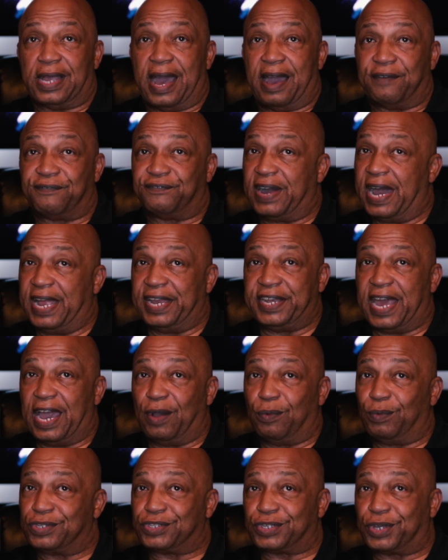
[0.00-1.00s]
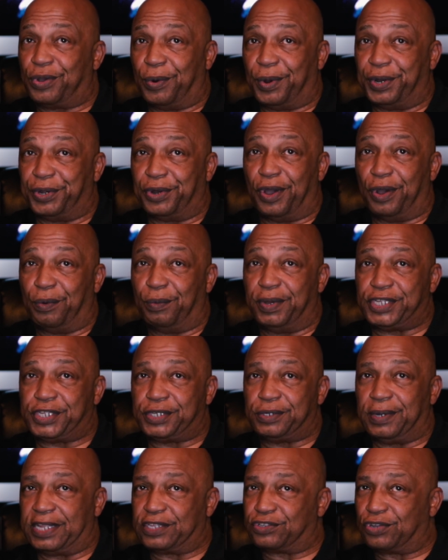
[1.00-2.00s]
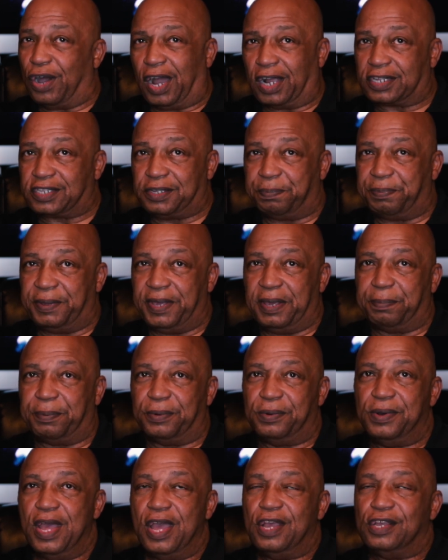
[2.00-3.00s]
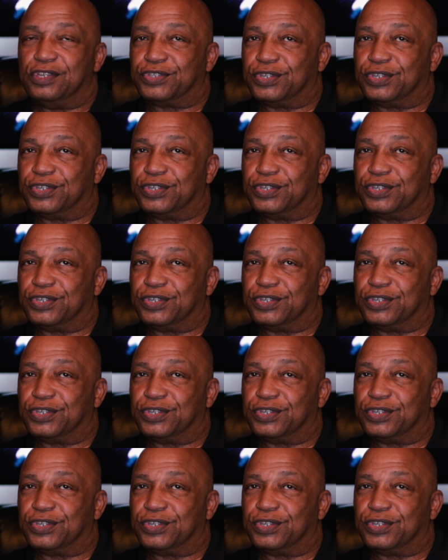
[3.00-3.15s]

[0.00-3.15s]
I find out what's going on with you. I talk to people.